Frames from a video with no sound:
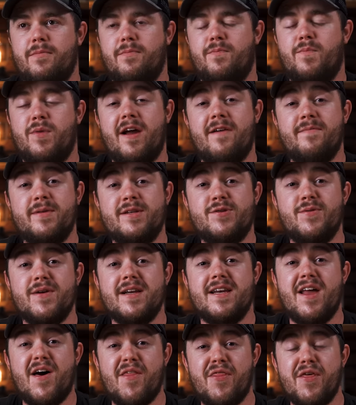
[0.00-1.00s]
But I've been
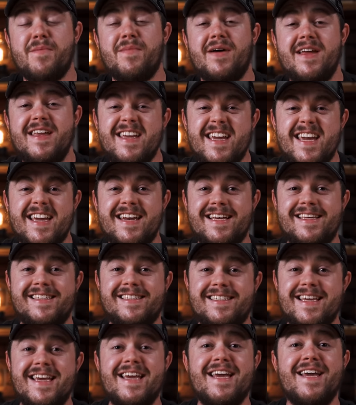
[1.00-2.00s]
doing nothing but
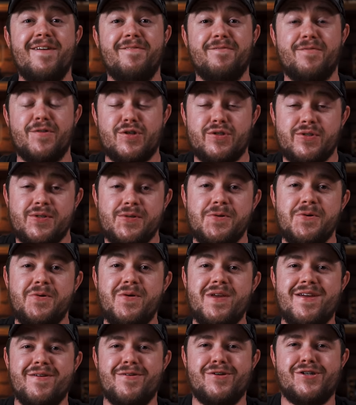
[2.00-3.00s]
EDC for
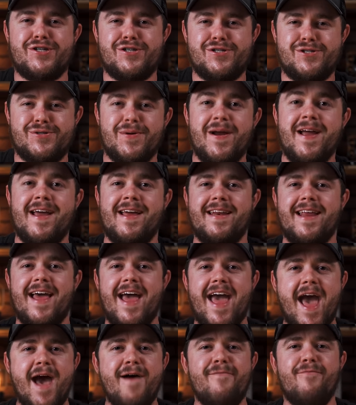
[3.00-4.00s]
two years straight
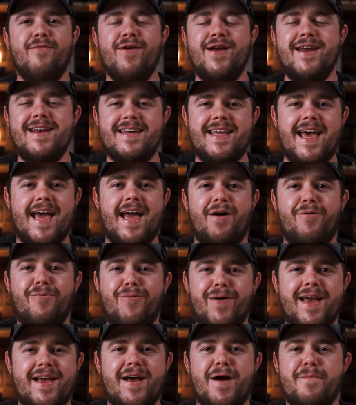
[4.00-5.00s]
every day I
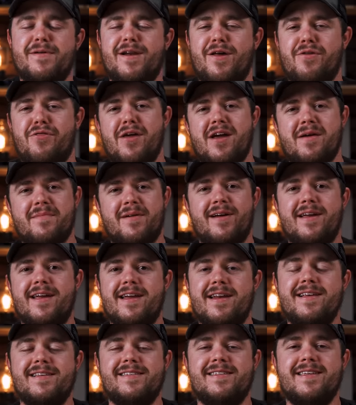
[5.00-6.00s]
wake up and I think about
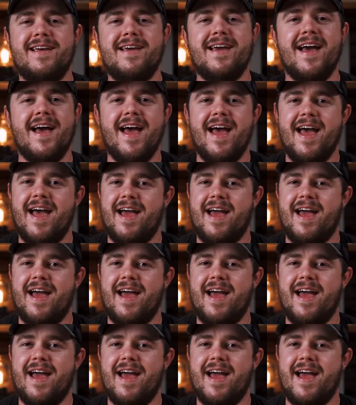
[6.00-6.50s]
EDC